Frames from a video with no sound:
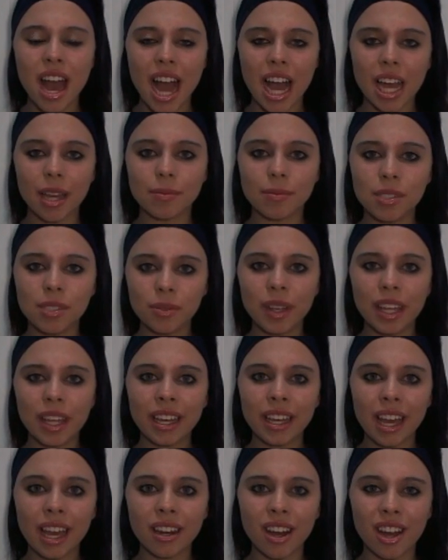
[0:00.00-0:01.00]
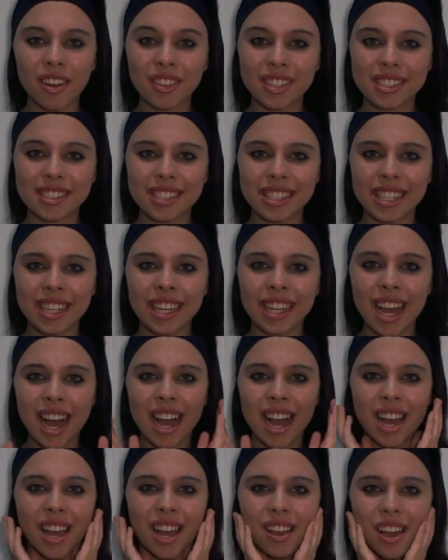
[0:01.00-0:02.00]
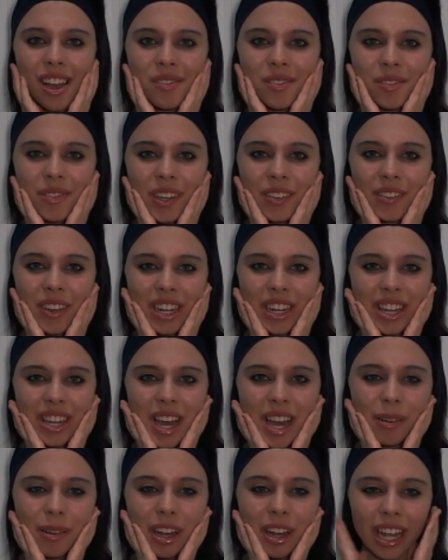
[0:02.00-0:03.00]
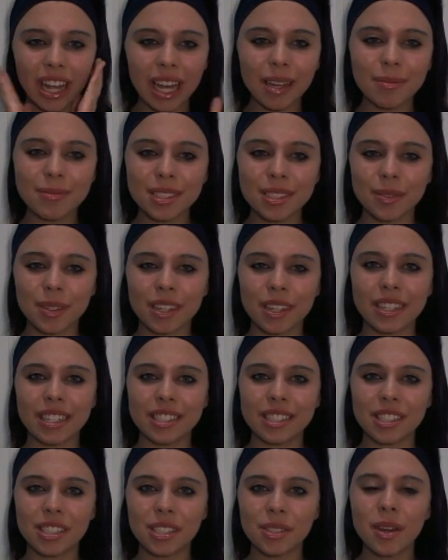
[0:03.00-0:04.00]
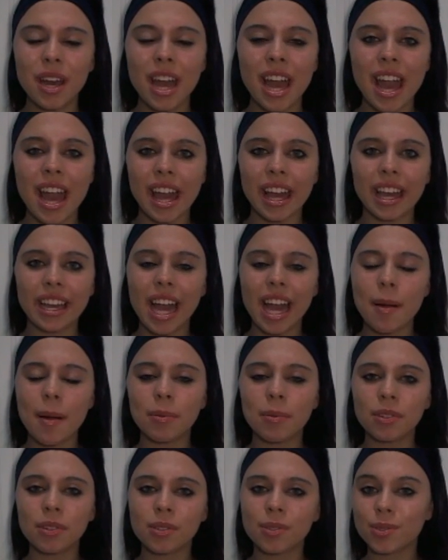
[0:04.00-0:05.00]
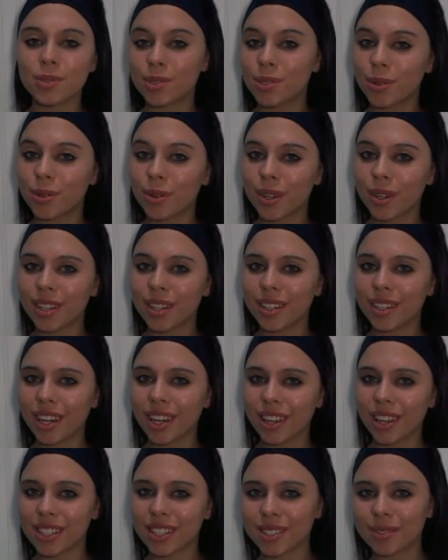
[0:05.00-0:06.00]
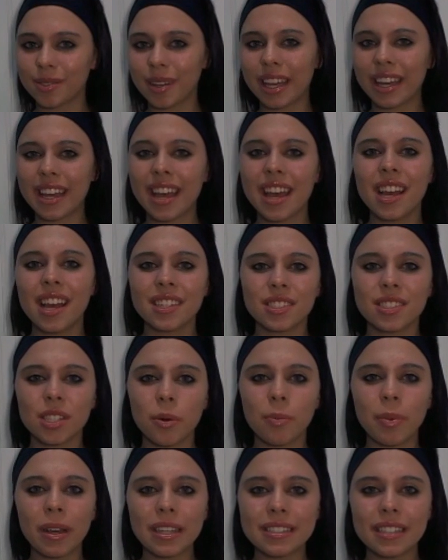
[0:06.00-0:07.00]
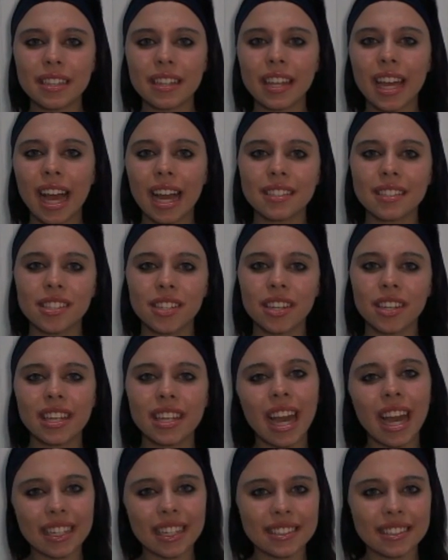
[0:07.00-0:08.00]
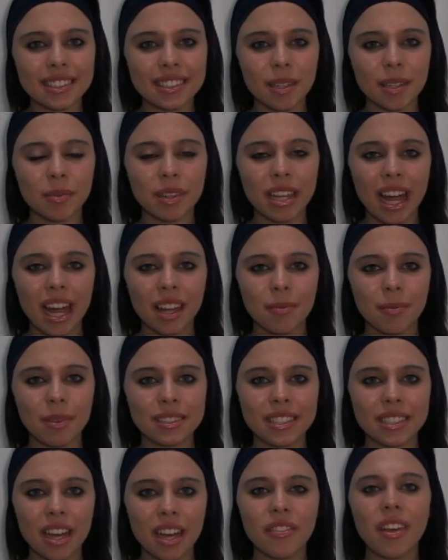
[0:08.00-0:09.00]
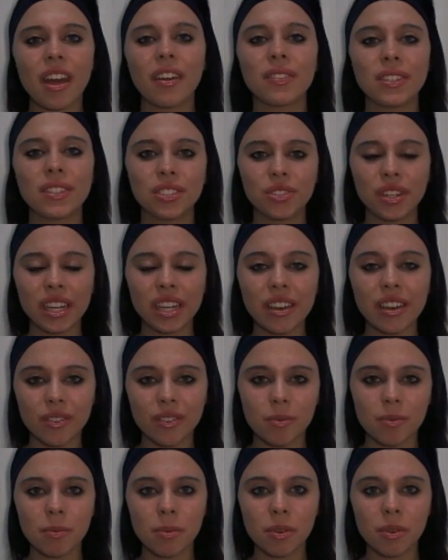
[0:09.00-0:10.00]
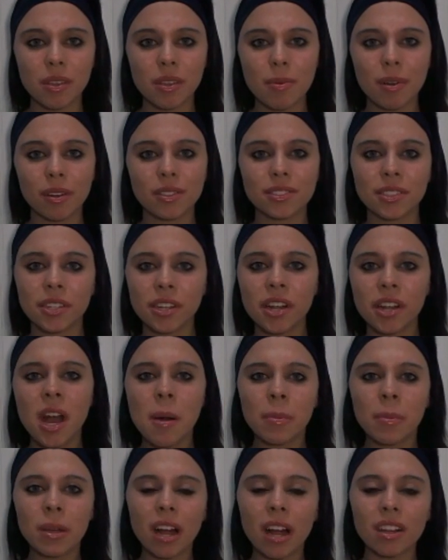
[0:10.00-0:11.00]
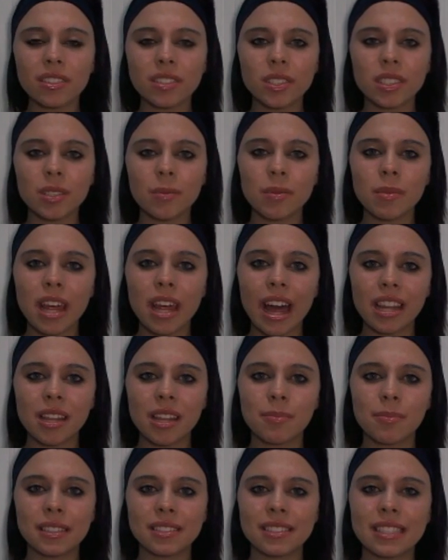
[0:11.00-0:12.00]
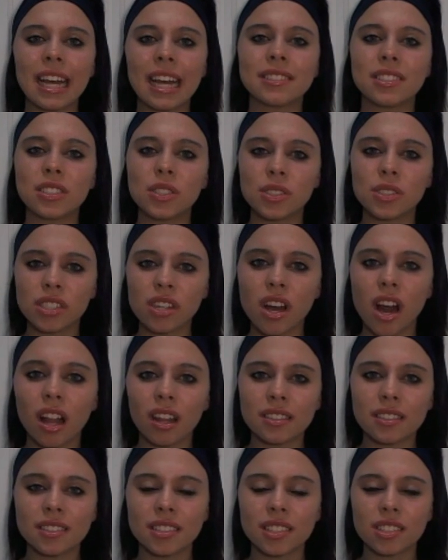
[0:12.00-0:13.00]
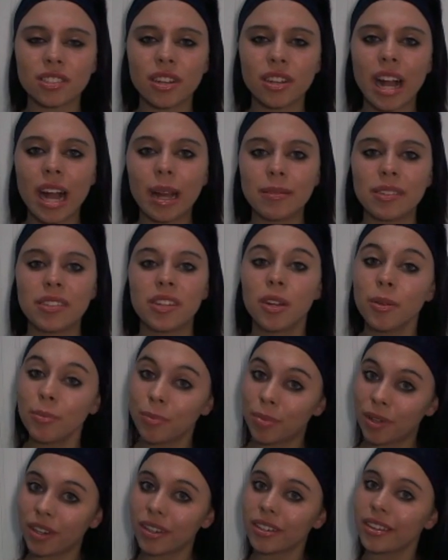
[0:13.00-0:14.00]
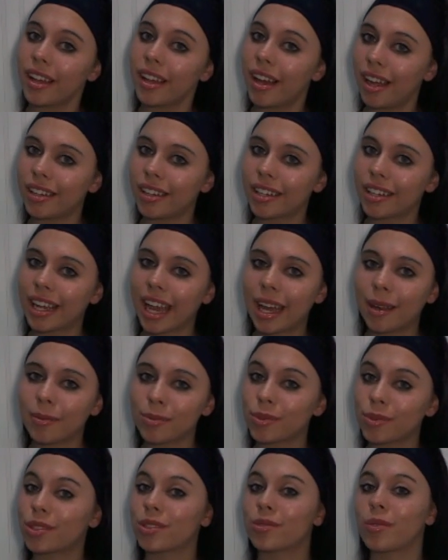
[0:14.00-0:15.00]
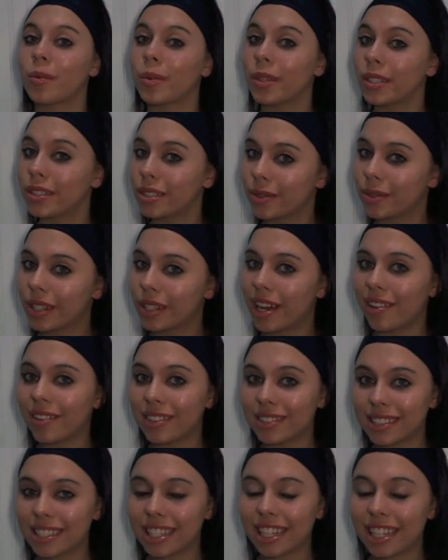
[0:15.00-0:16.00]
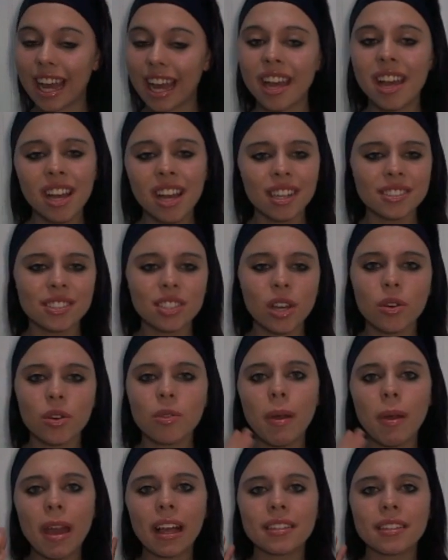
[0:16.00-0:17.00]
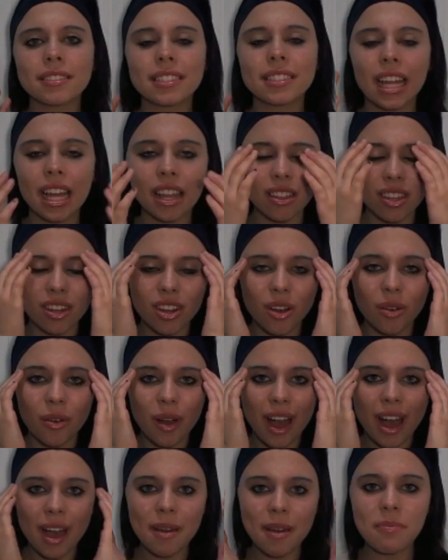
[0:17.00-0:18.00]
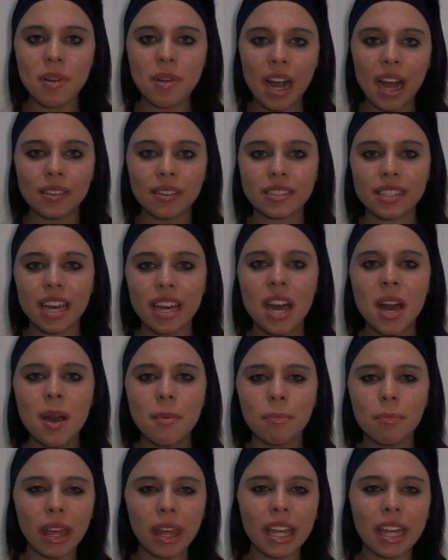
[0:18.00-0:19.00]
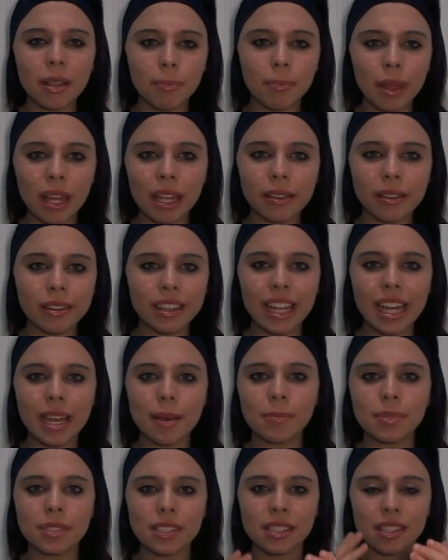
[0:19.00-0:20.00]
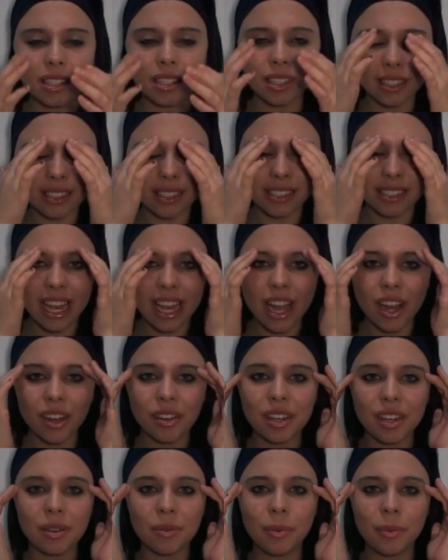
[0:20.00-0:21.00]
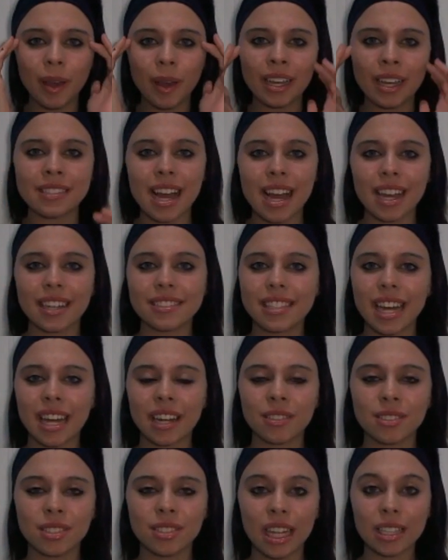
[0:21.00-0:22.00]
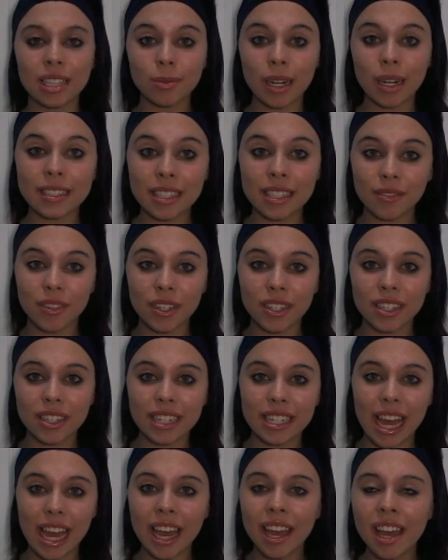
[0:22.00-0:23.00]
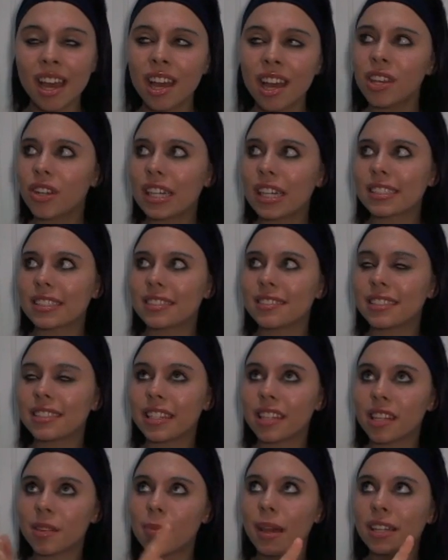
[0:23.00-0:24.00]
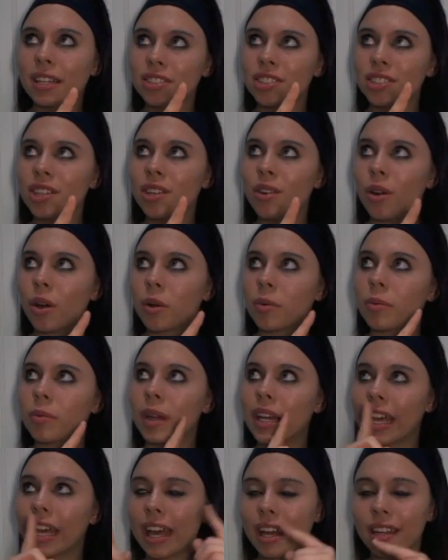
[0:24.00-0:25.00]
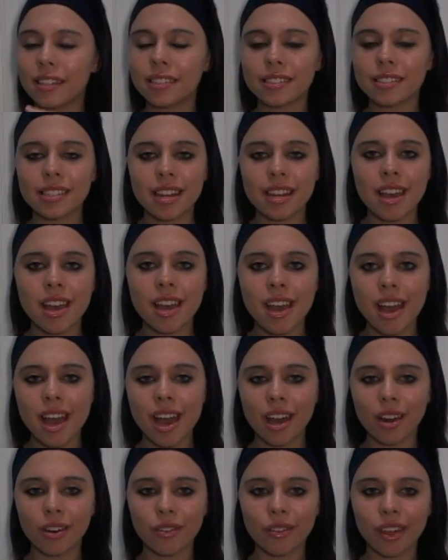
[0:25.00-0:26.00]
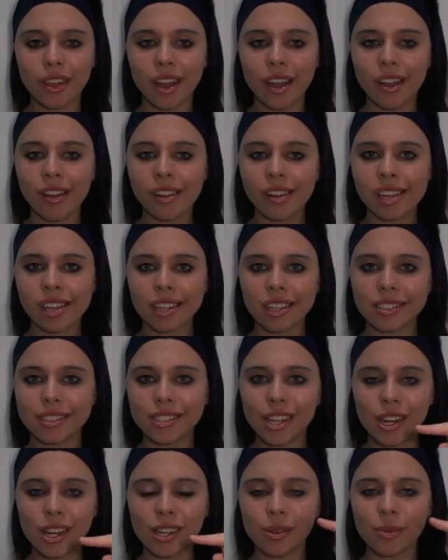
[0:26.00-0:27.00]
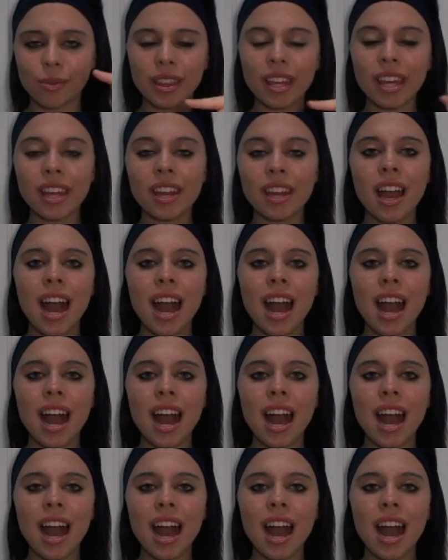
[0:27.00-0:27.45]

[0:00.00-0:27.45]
I am doing, and obviously I am a big fan of Hunger Games, so we're going to do a capital couture look this week. So basically I took, yes, some of the elements of Effie Trinket from the movie poster, but also some of the elements that Susan Collins described in her book, The Hunger Games, which is what we're doing obviously today. So the pale skin, the no eyebrows, the big lips, and the scary winged eyeshadow. So that's what I did for you today. You guys can see it in the picture, or we can just head over there and get started with it.